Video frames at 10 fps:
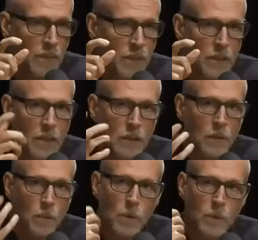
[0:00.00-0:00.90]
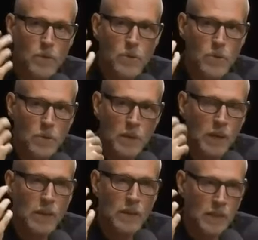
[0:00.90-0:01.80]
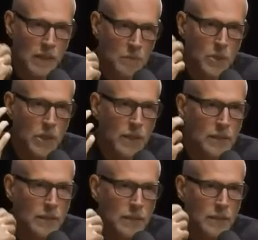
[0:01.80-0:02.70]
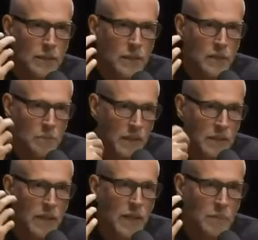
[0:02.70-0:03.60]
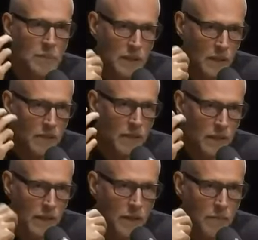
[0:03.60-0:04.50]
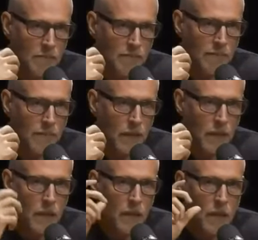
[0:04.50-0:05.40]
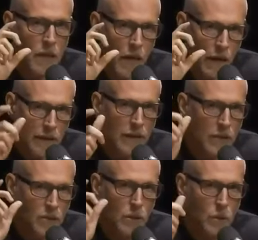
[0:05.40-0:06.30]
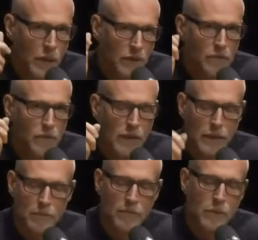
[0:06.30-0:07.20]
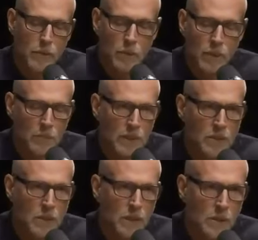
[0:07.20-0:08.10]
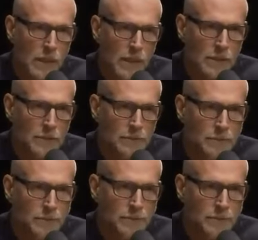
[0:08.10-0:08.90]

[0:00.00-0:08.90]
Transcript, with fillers: up thinking that the world is just about giving them shit and spending time and love on them. I think that's a great frame for what it means to be a man.